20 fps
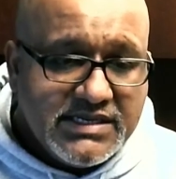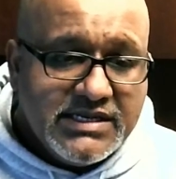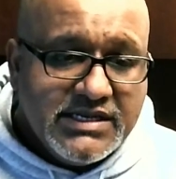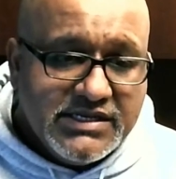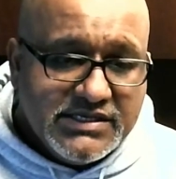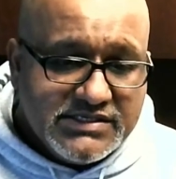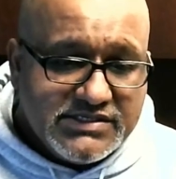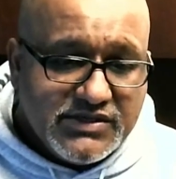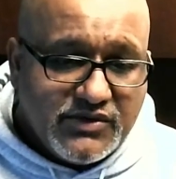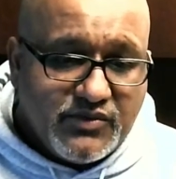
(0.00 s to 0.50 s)

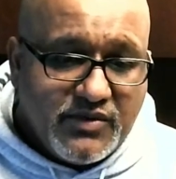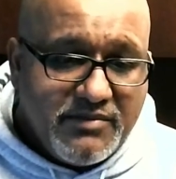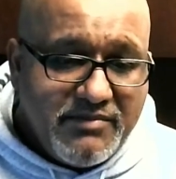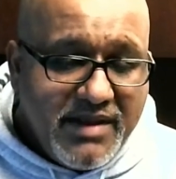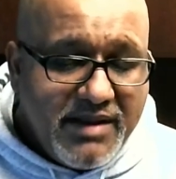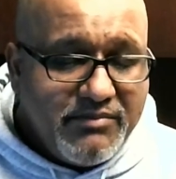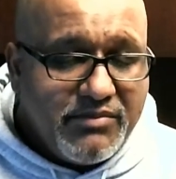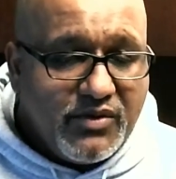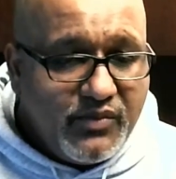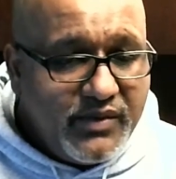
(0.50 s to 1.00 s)
So
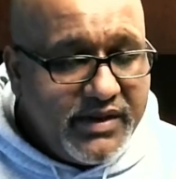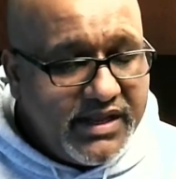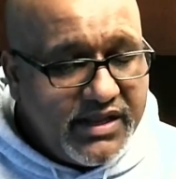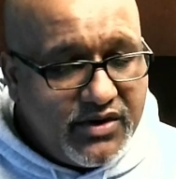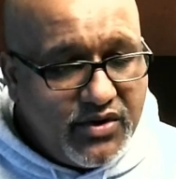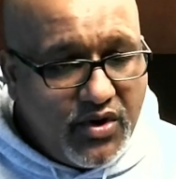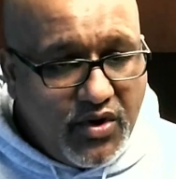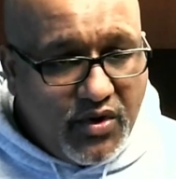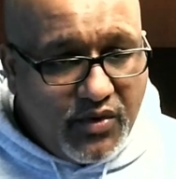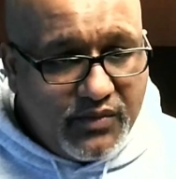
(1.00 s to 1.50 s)
remember, we can
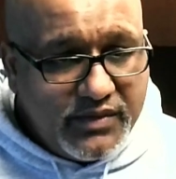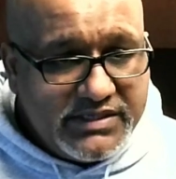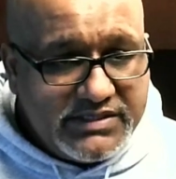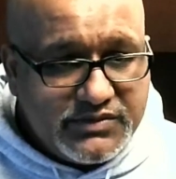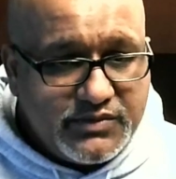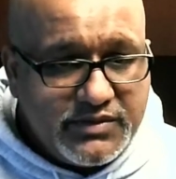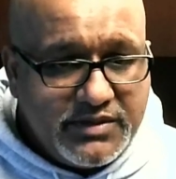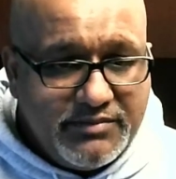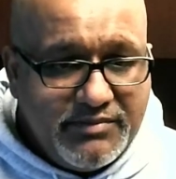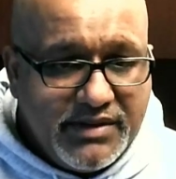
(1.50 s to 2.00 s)
always
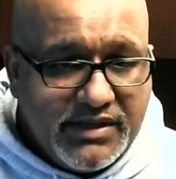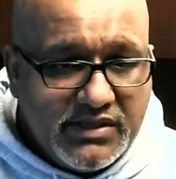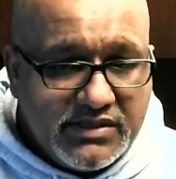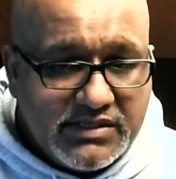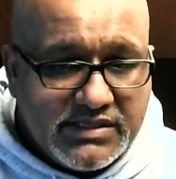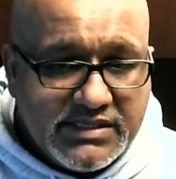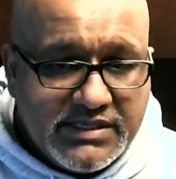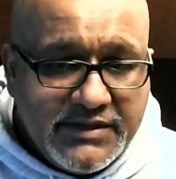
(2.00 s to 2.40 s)
rebuild.